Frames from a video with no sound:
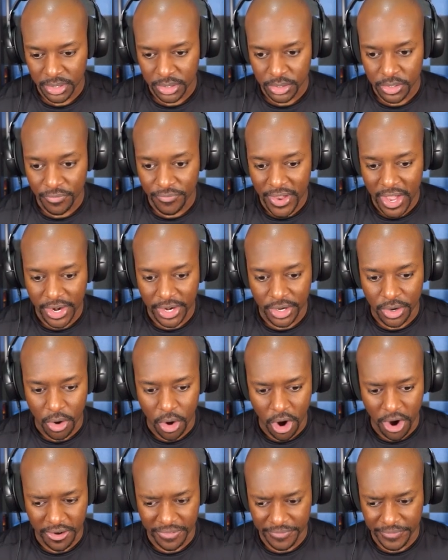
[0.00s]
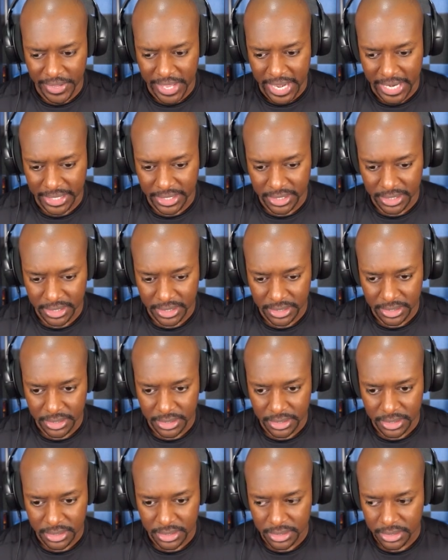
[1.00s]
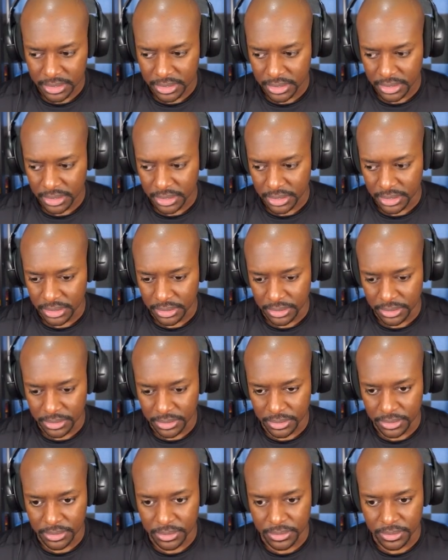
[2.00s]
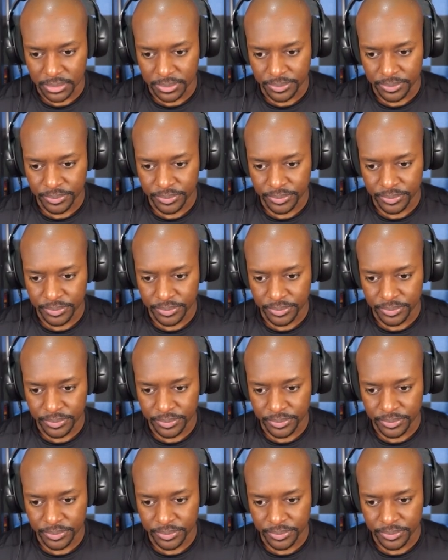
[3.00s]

You found an artifact. Ew.